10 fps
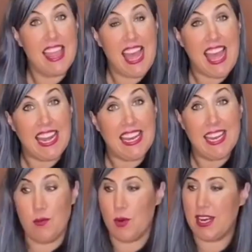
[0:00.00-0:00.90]
Then
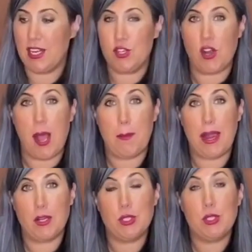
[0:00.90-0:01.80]
we're gonna drop
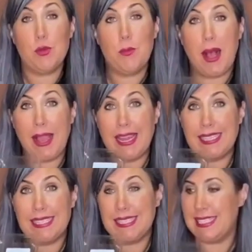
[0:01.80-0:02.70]
our 2
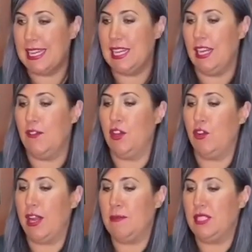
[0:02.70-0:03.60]
pints of the
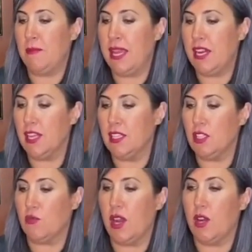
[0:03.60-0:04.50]
grape tomatoes
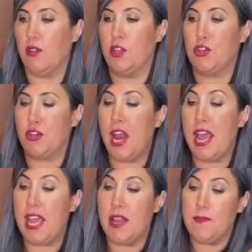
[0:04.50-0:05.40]
right on the
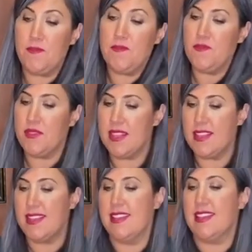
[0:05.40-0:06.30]
tray,
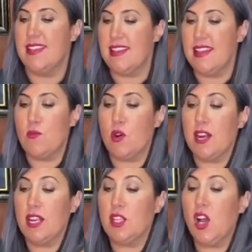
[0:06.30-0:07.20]
and we're
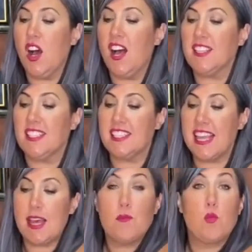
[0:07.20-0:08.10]
gonna toss
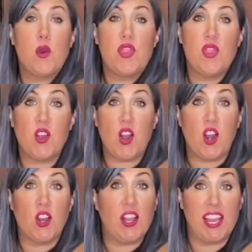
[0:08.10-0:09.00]
them with the
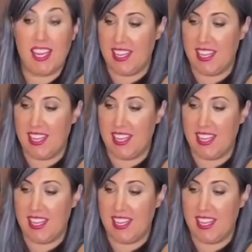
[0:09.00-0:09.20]
garlic.